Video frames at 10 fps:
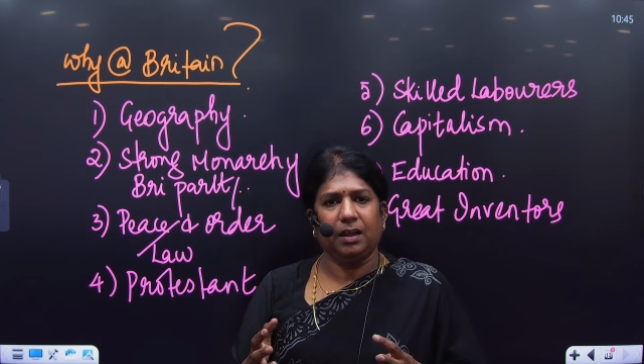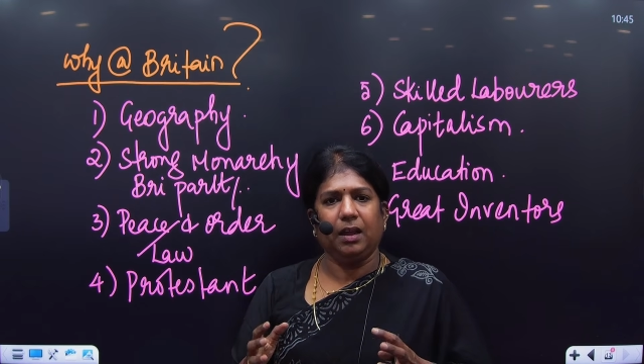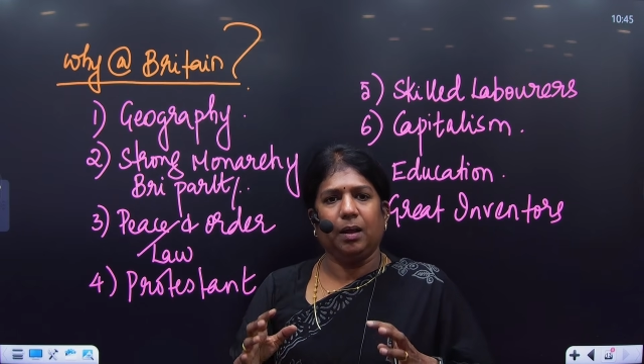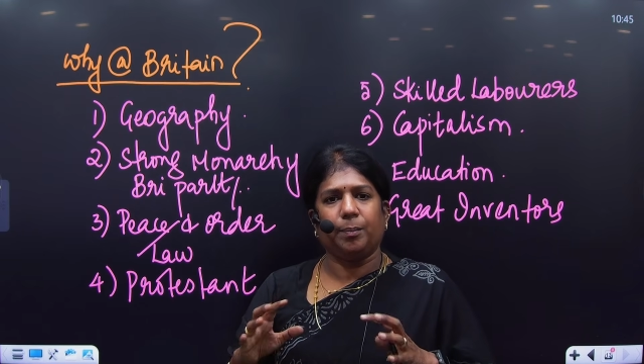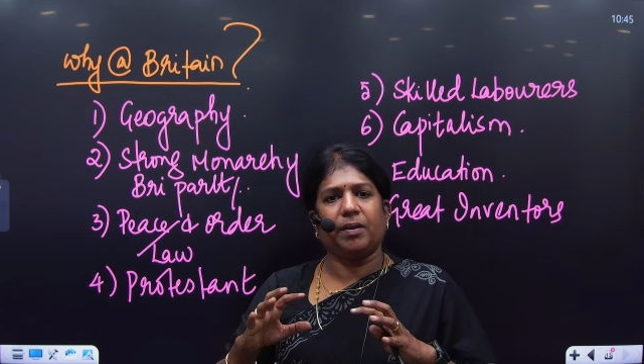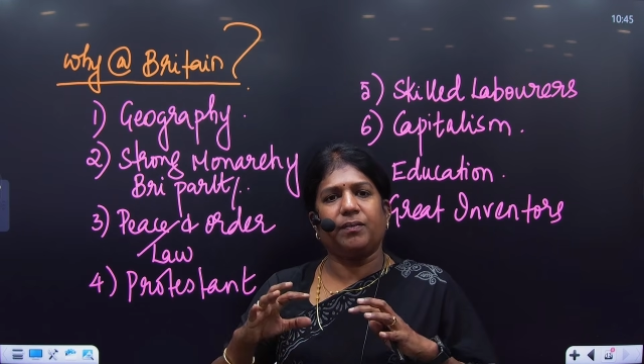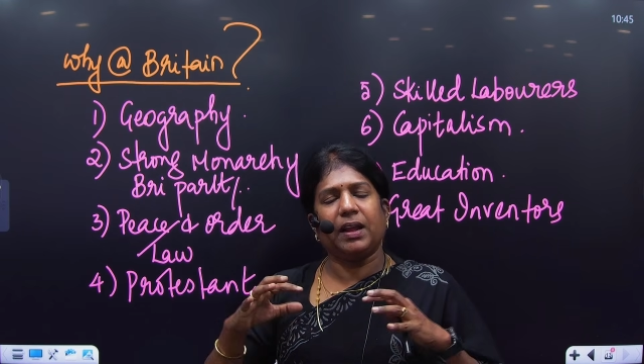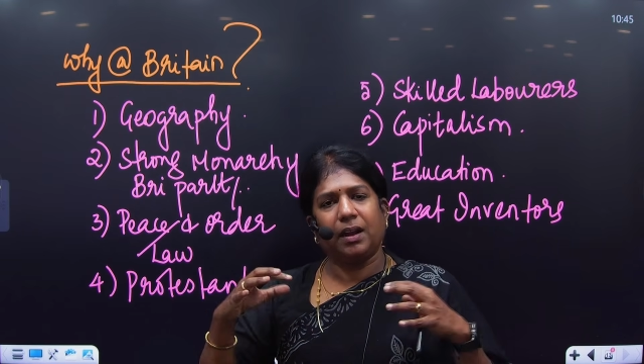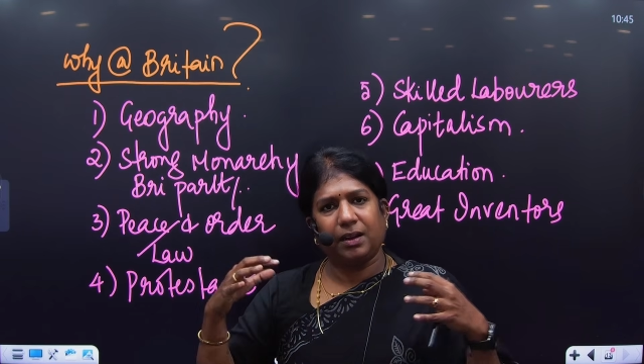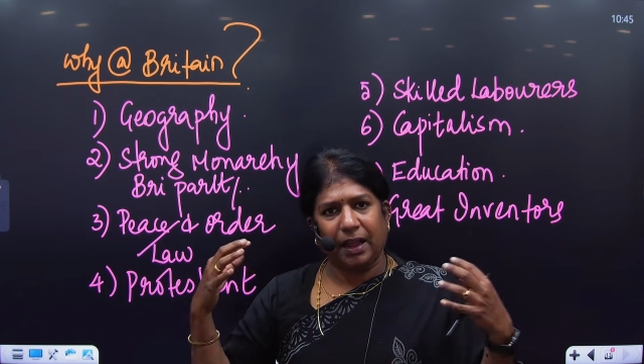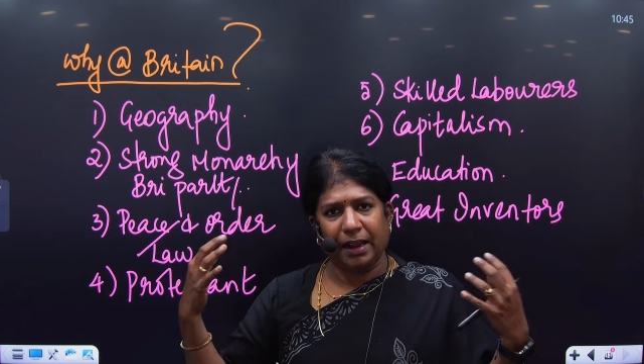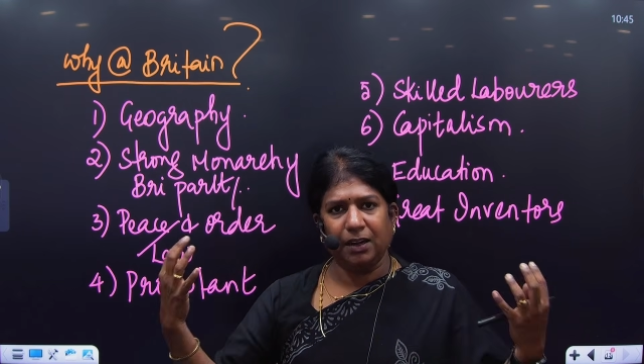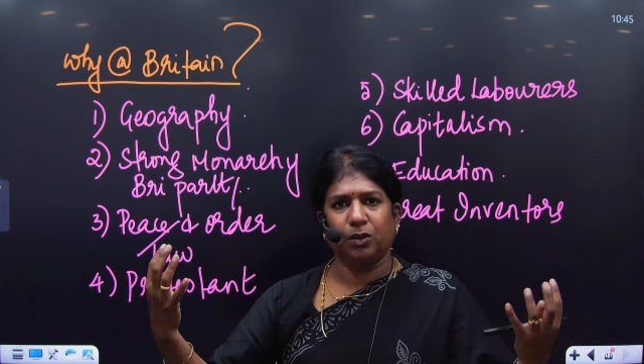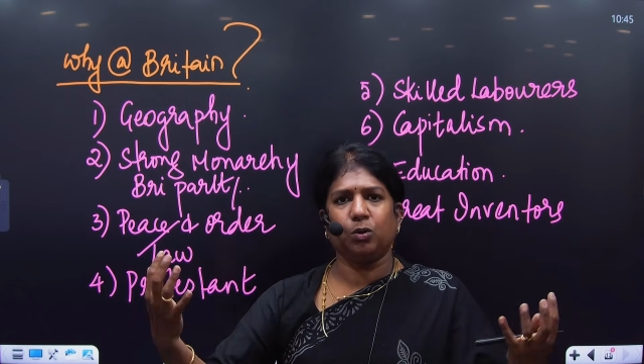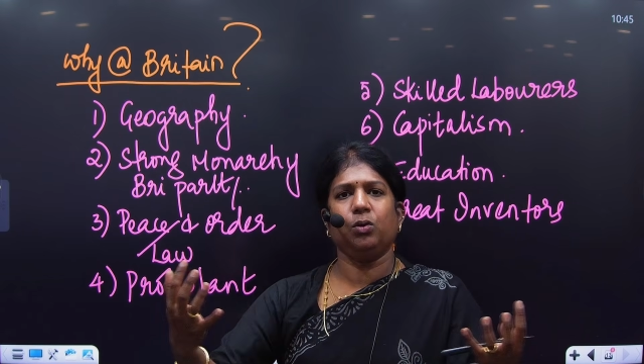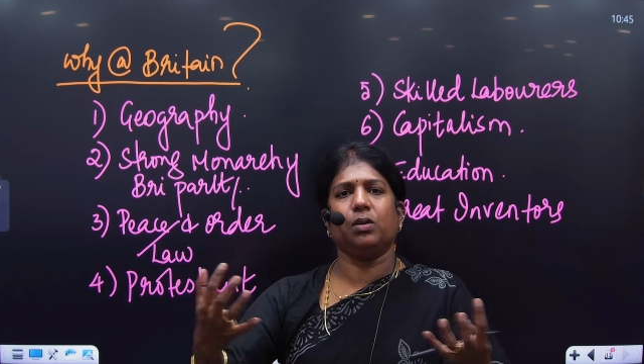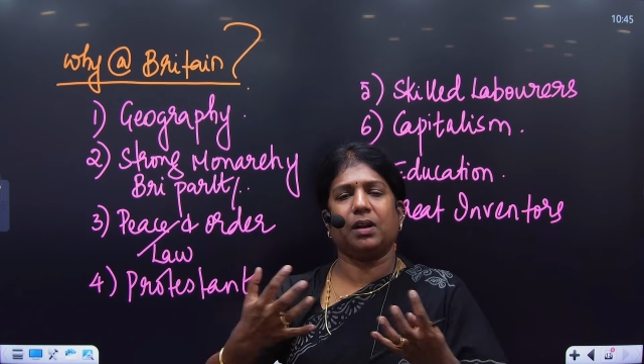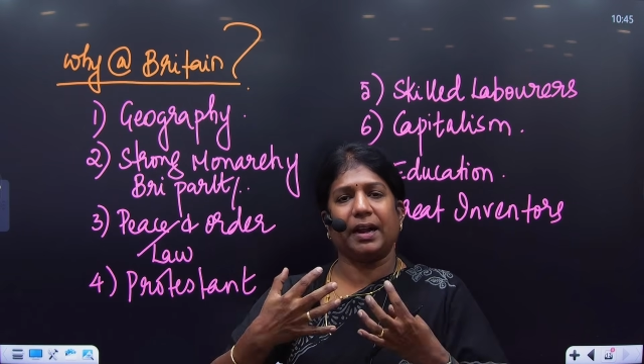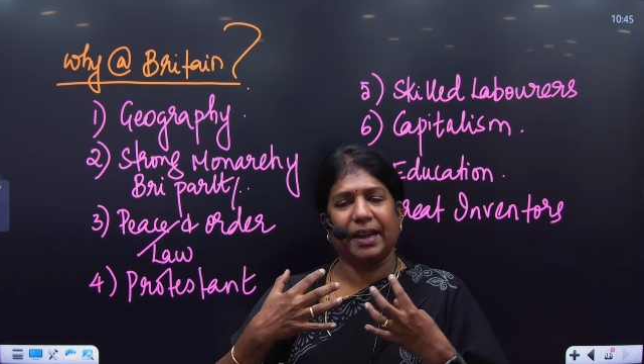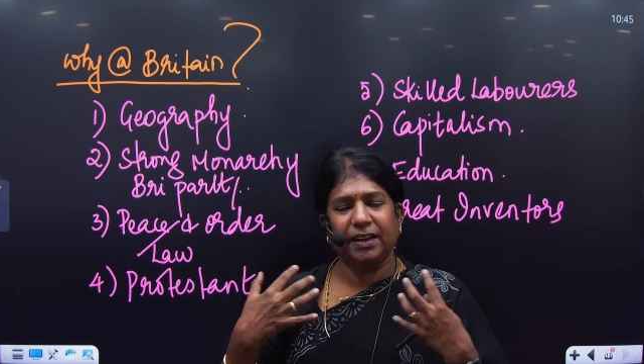But we are trying to
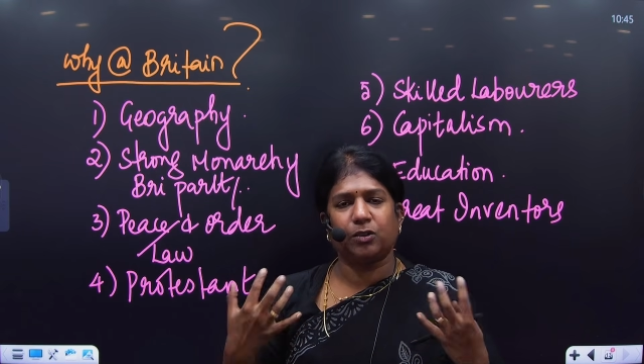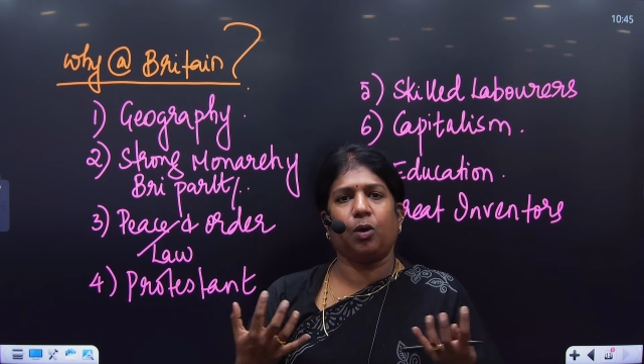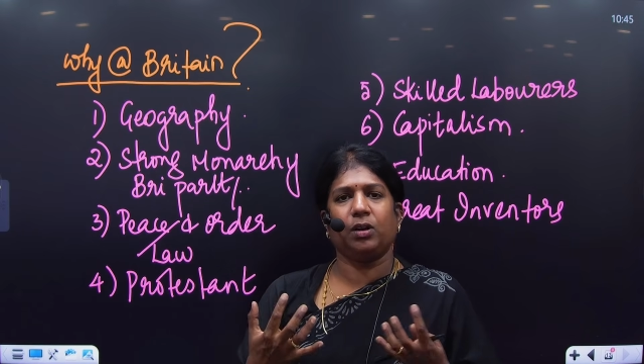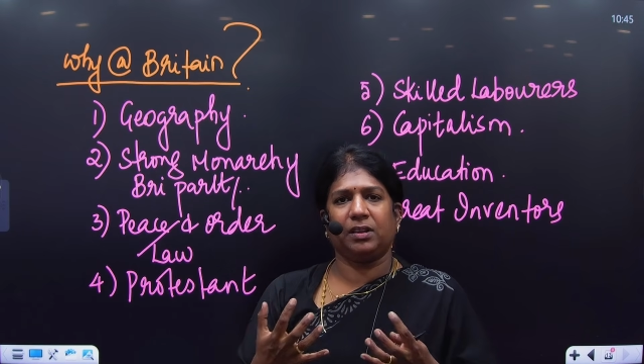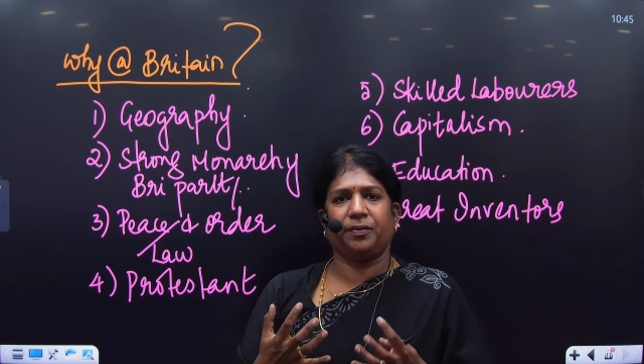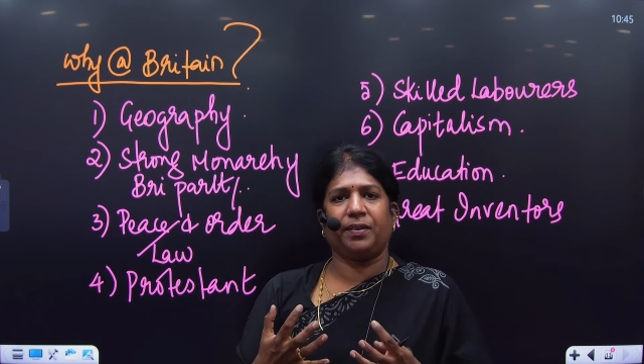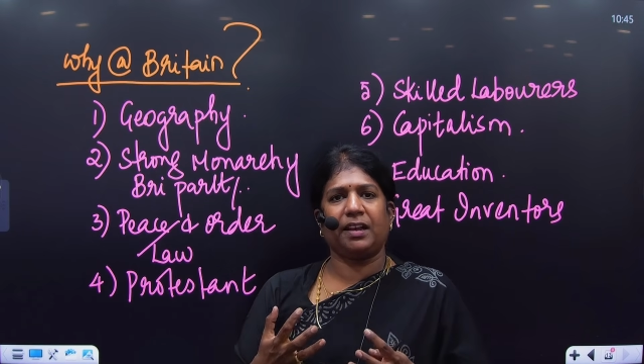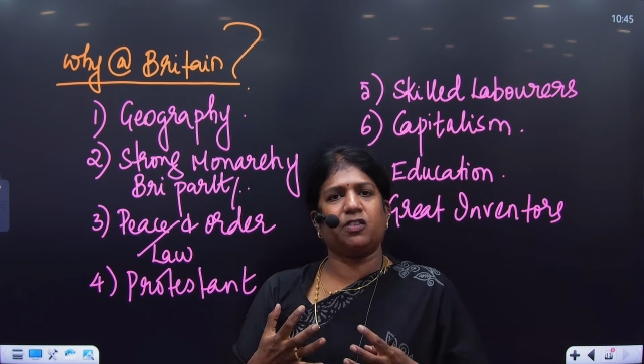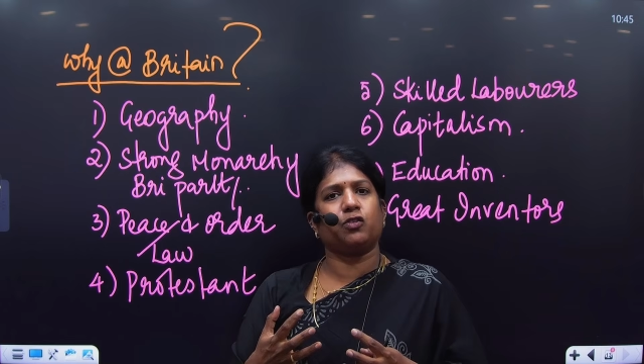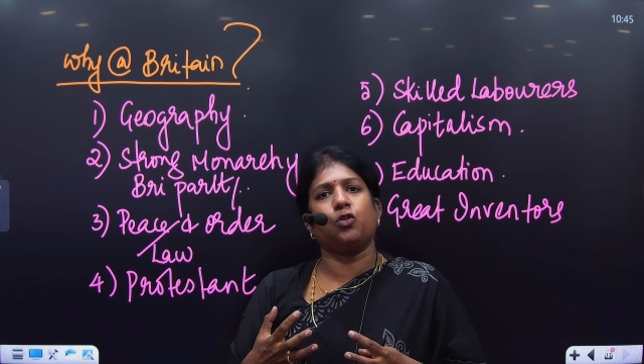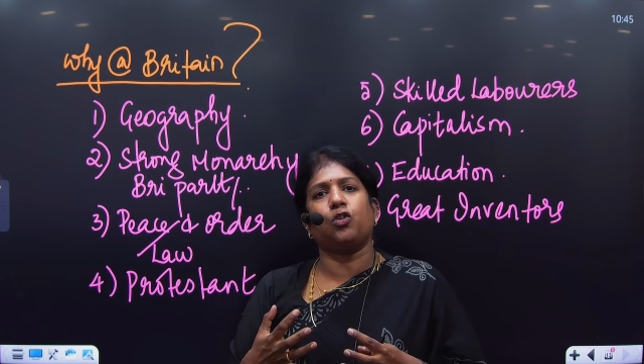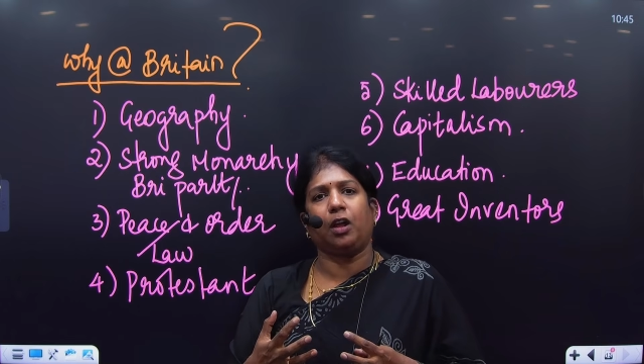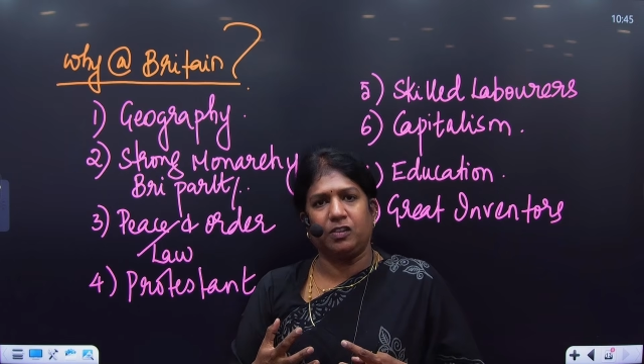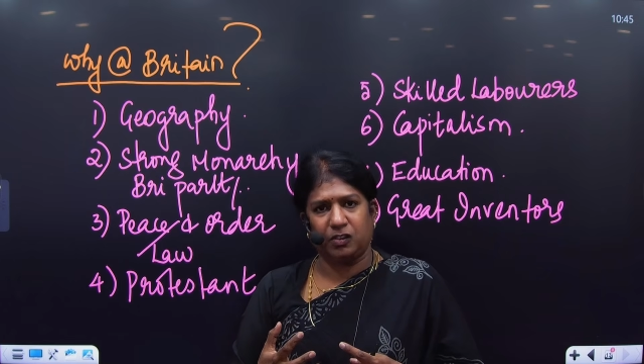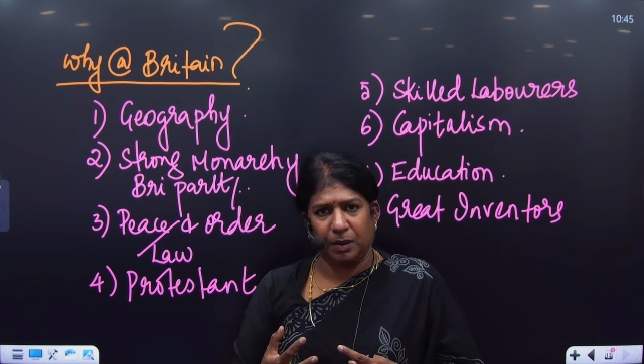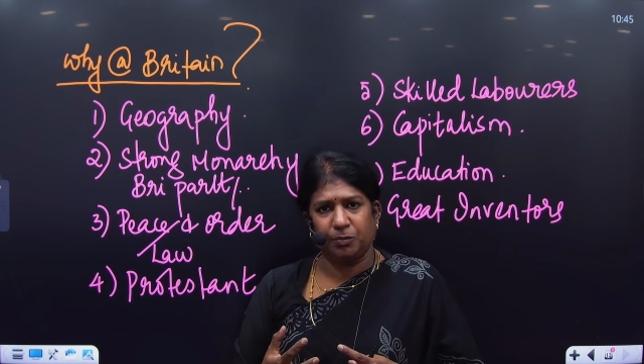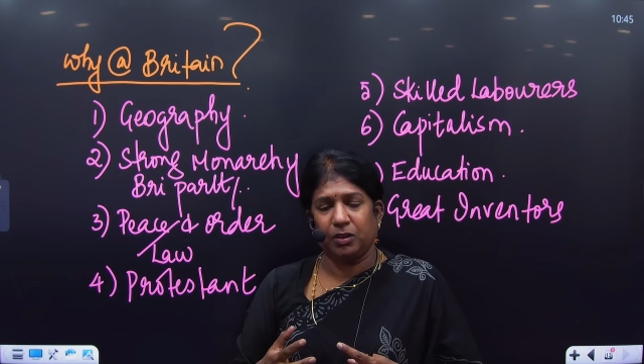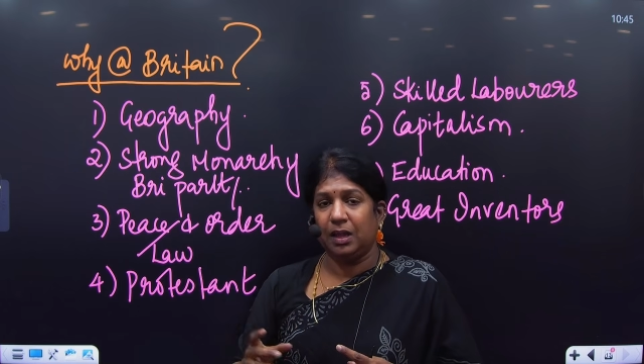connect all the facts through concepts,